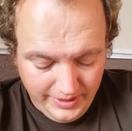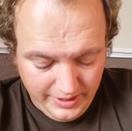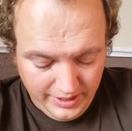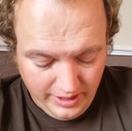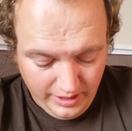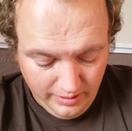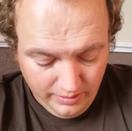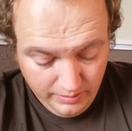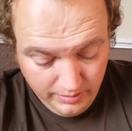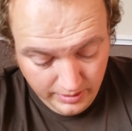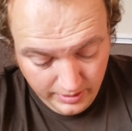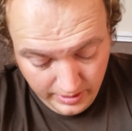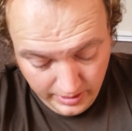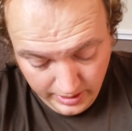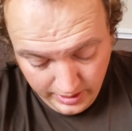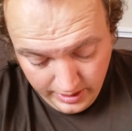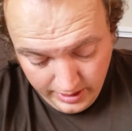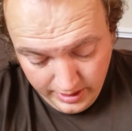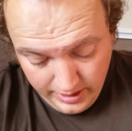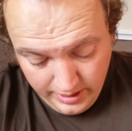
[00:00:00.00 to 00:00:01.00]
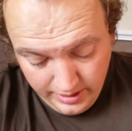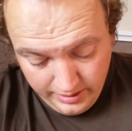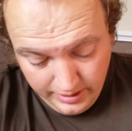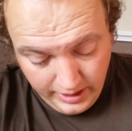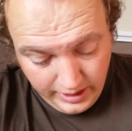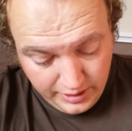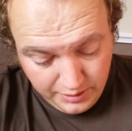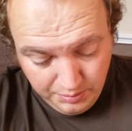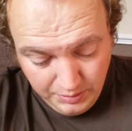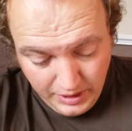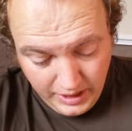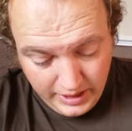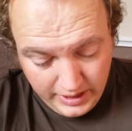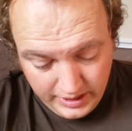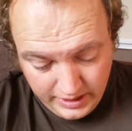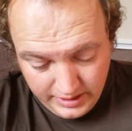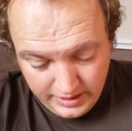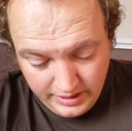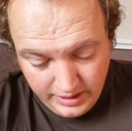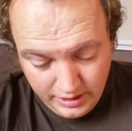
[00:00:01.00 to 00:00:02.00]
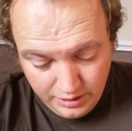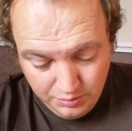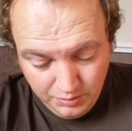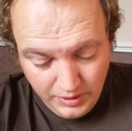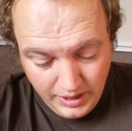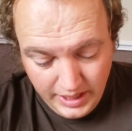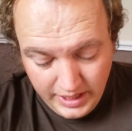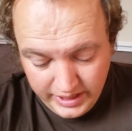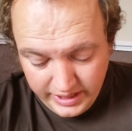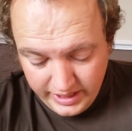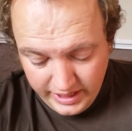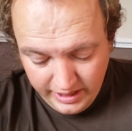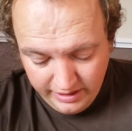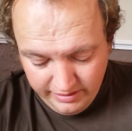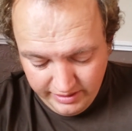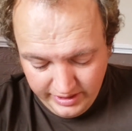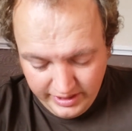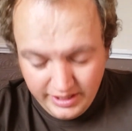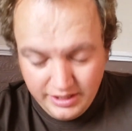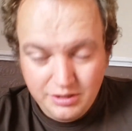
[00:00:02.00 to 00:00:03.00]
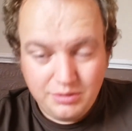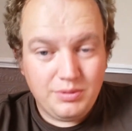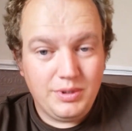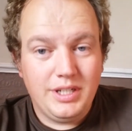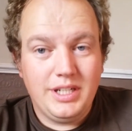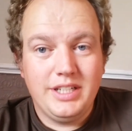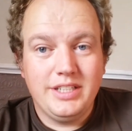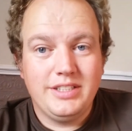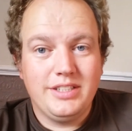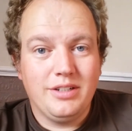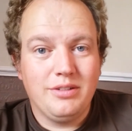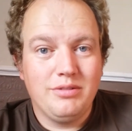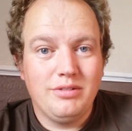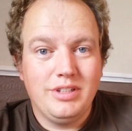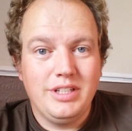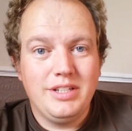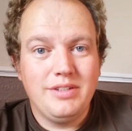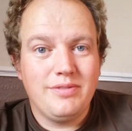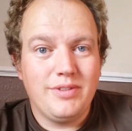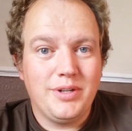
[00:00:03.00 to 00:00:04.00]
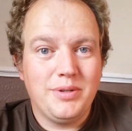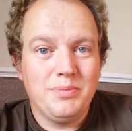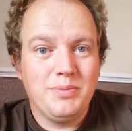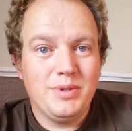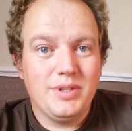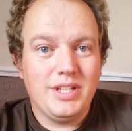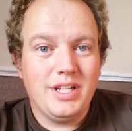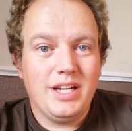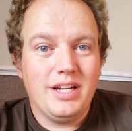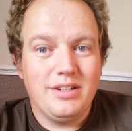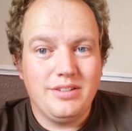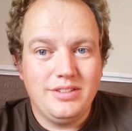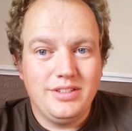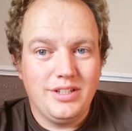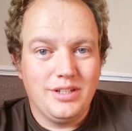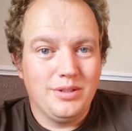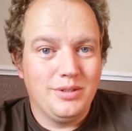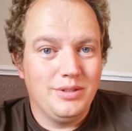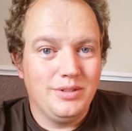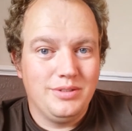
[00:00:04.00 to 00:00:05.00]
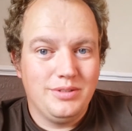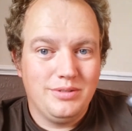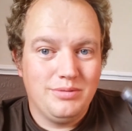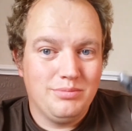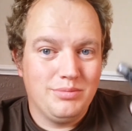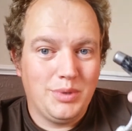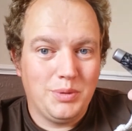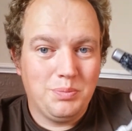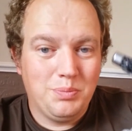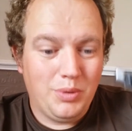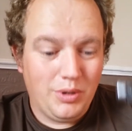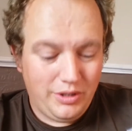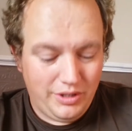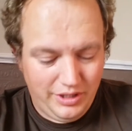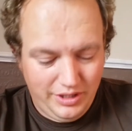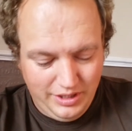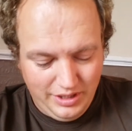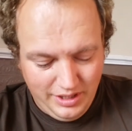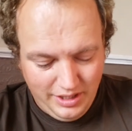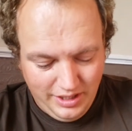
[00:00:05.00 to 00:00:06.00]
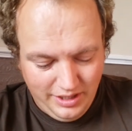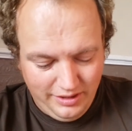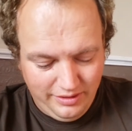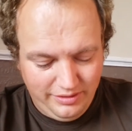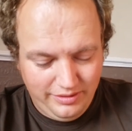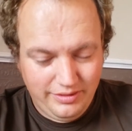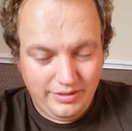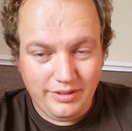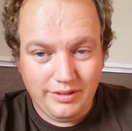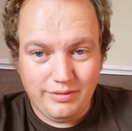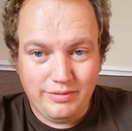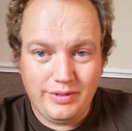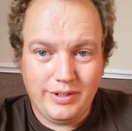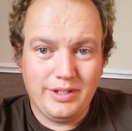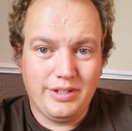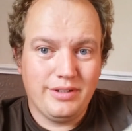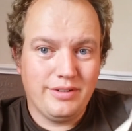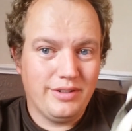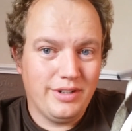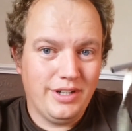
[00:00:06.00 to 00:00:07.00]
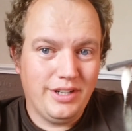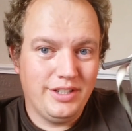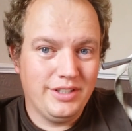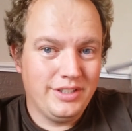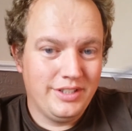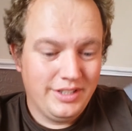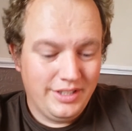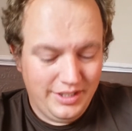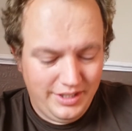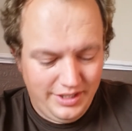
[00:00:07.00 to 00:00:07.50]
So that's what I carry. That's what I don't leave home without. You know, my pocket knife, a ferro rod,